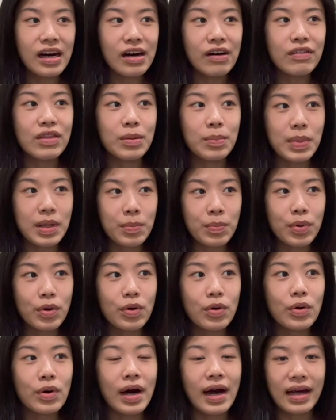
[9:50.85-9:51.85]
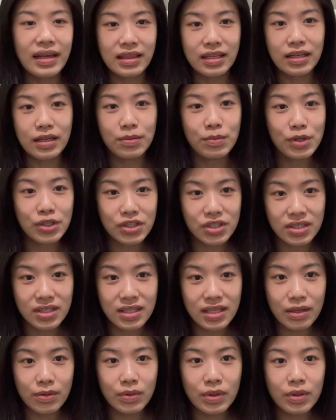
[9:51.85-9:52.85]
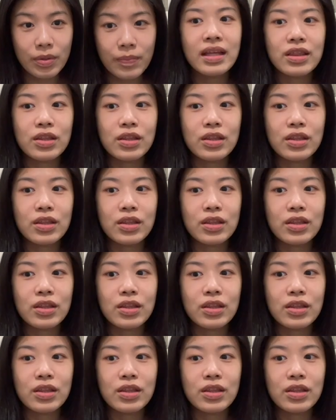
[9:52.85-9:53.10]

of the people at the emergency room.